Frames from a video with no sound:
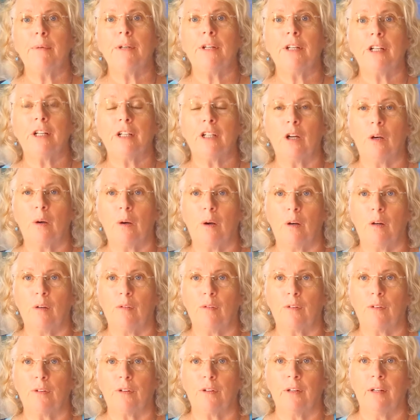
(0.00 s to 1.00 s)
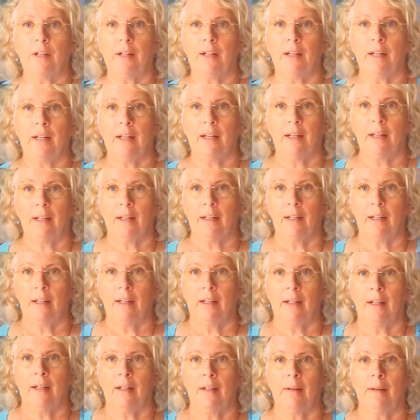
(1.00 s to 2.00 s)
going to go over
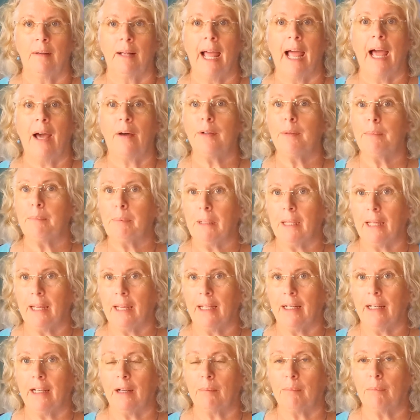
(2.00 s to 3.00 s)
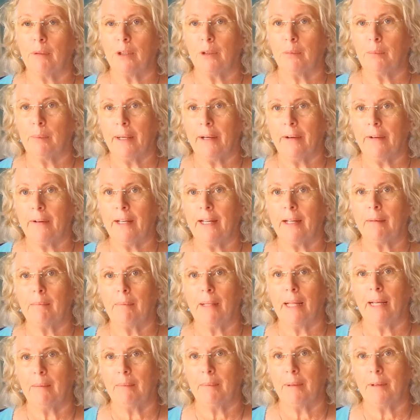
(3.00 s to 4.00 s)
how to plant a blueberry and
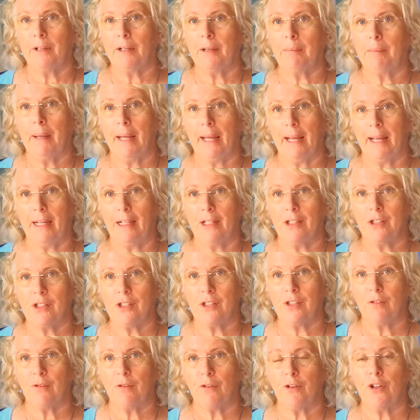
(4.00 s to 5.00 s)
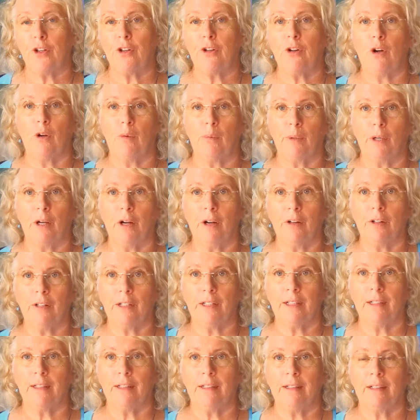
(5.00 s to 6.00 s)
blackberry patch for your home
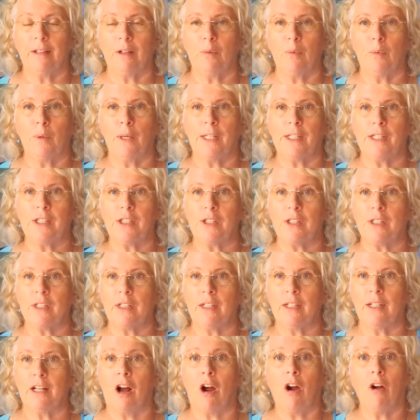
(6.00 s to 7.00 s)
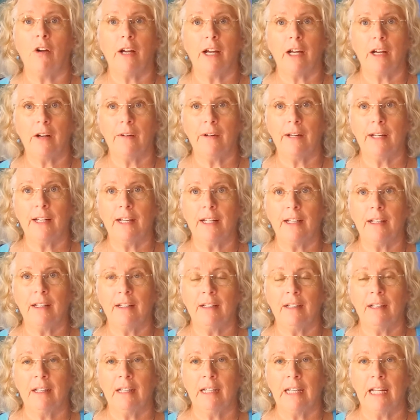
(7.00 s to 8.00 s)
garden, which in our area,
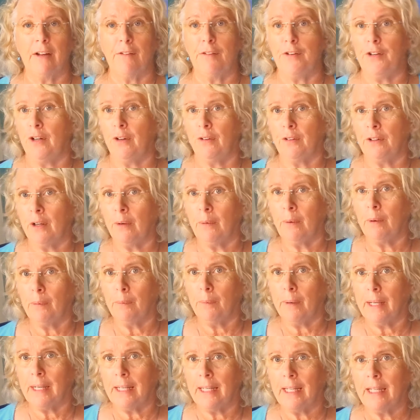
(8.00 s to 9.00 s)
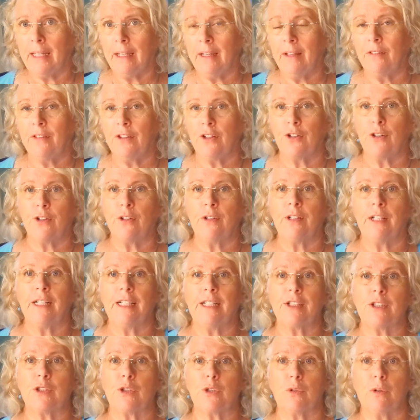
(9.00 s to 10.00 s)
if you don't know already, the dirt
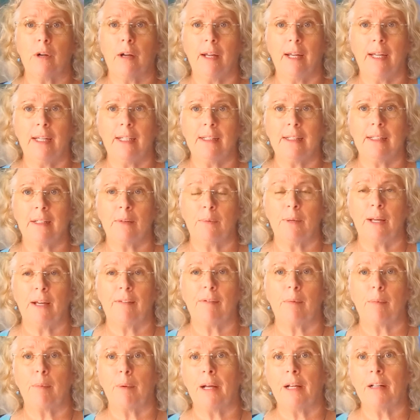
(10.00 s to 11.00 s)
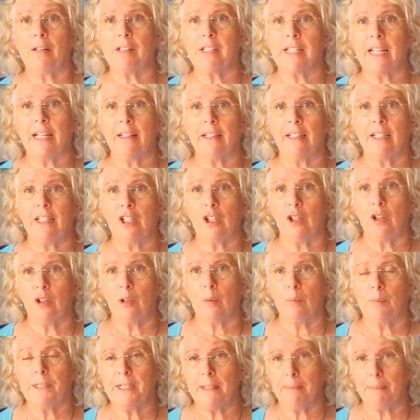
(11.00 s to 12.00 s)
is great. We have a brown sandy
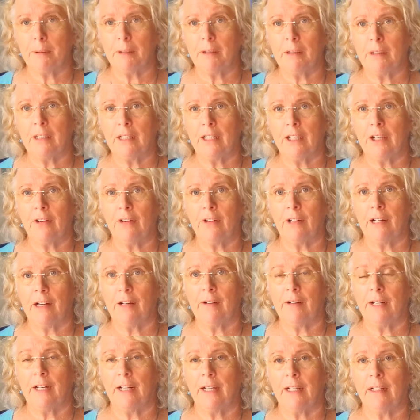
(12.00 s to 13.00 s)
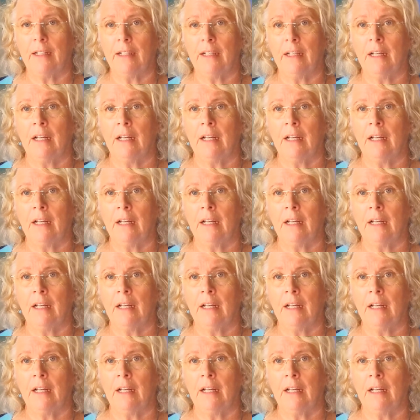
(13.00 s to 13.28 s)
loam typically in our area,